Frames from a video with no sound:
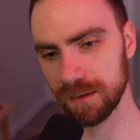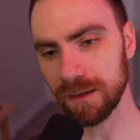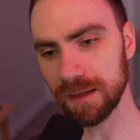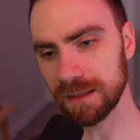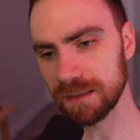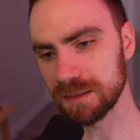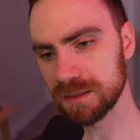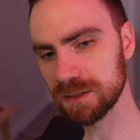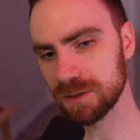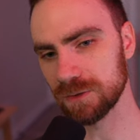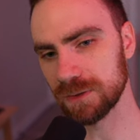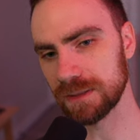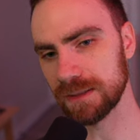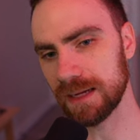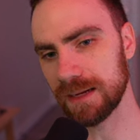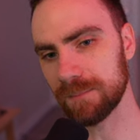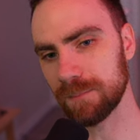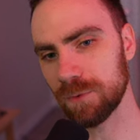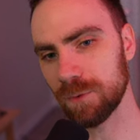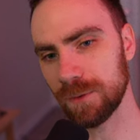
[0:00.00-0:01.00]
And so at
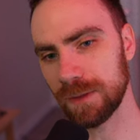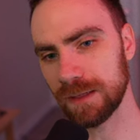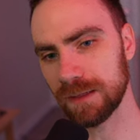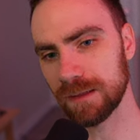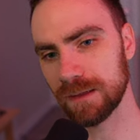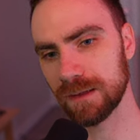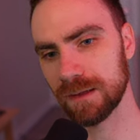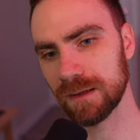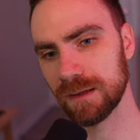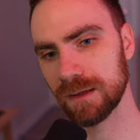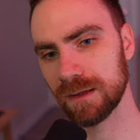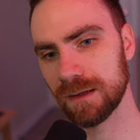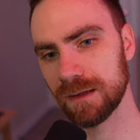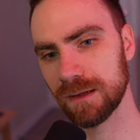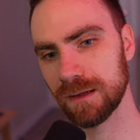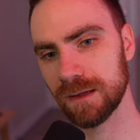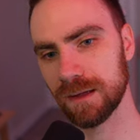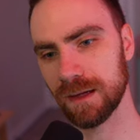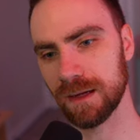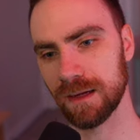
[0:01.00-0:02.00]
that point,
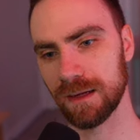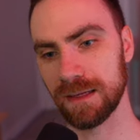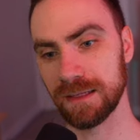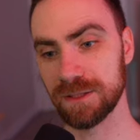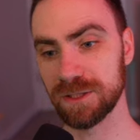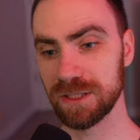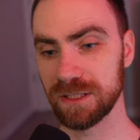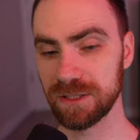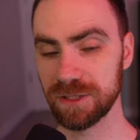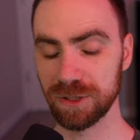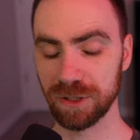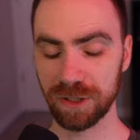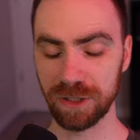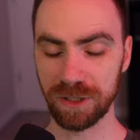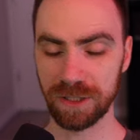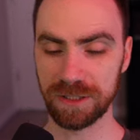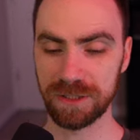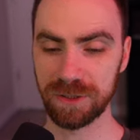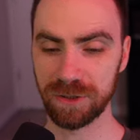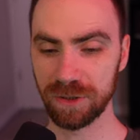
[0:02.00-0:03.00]
it's
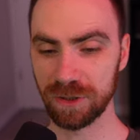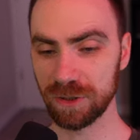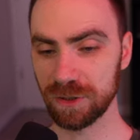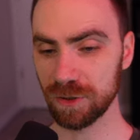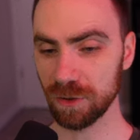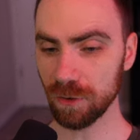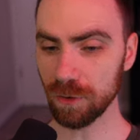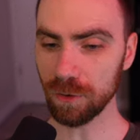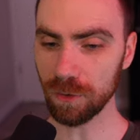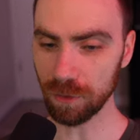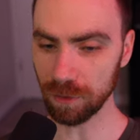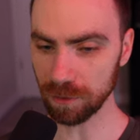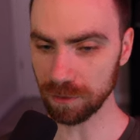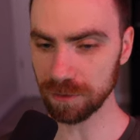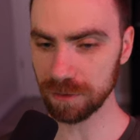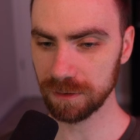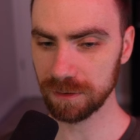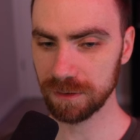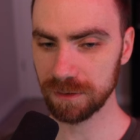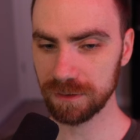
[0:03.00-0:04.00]
your
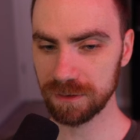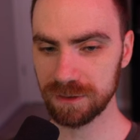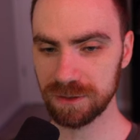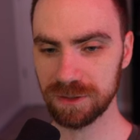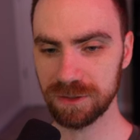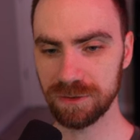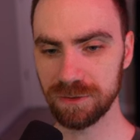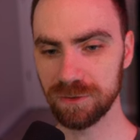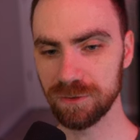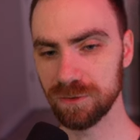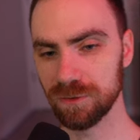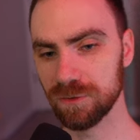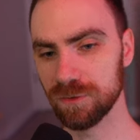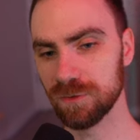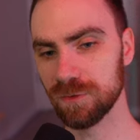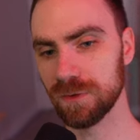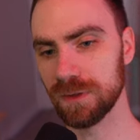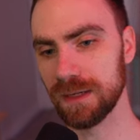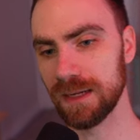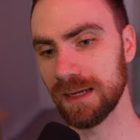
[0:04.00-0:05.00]
goal
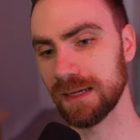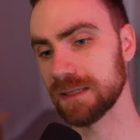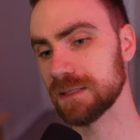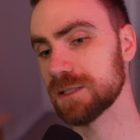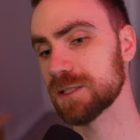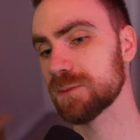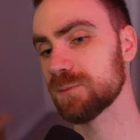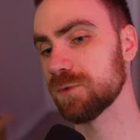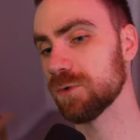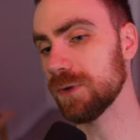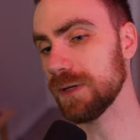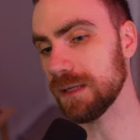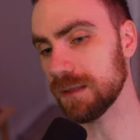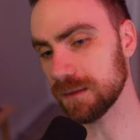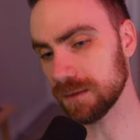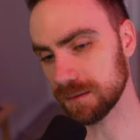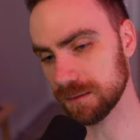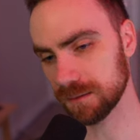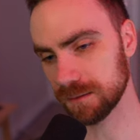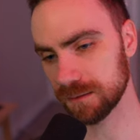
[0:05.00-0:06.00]
to
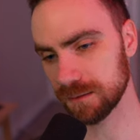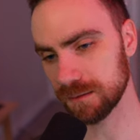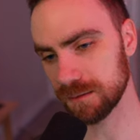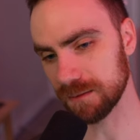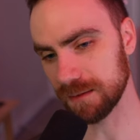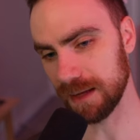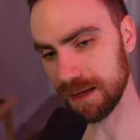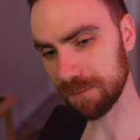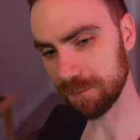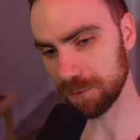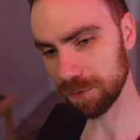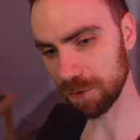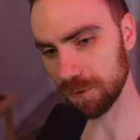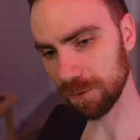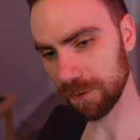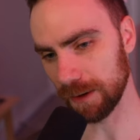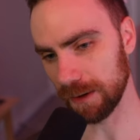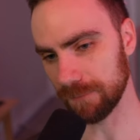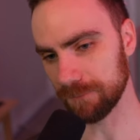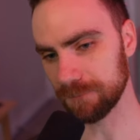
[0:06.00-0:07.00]
exploit that
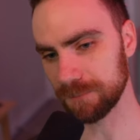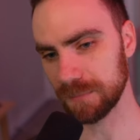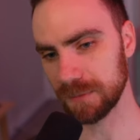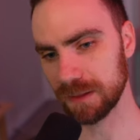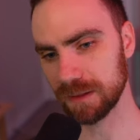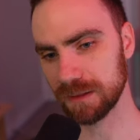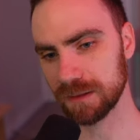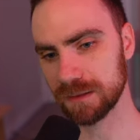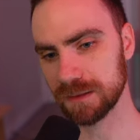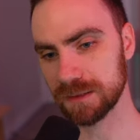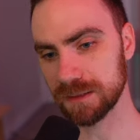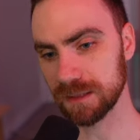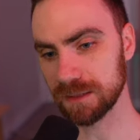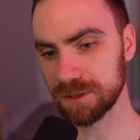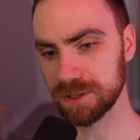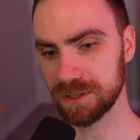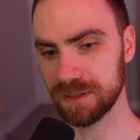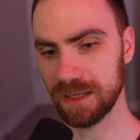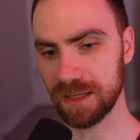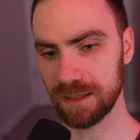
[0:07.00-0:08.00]
program
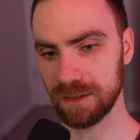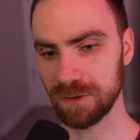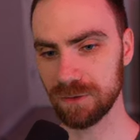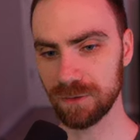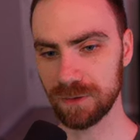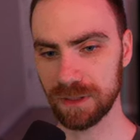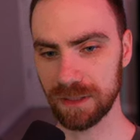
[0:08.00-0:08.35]
such that you